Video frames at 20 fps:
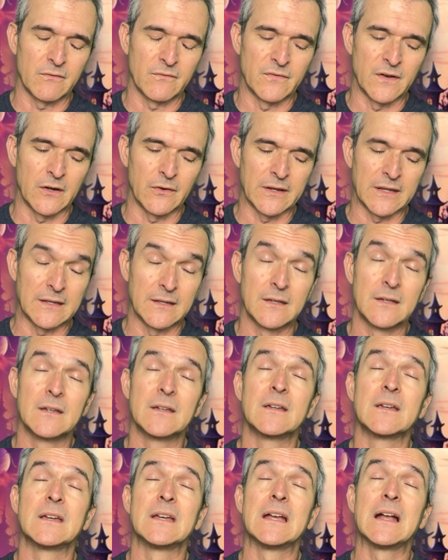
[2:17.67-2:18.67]
very
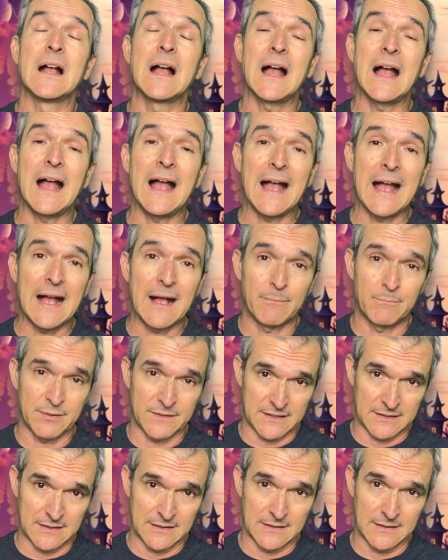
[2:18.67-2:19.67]

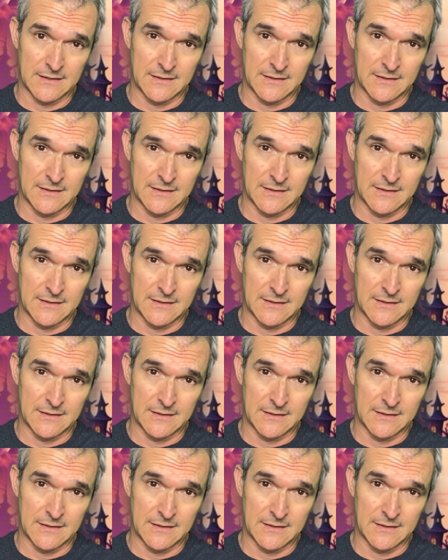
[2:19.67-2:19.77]
happy.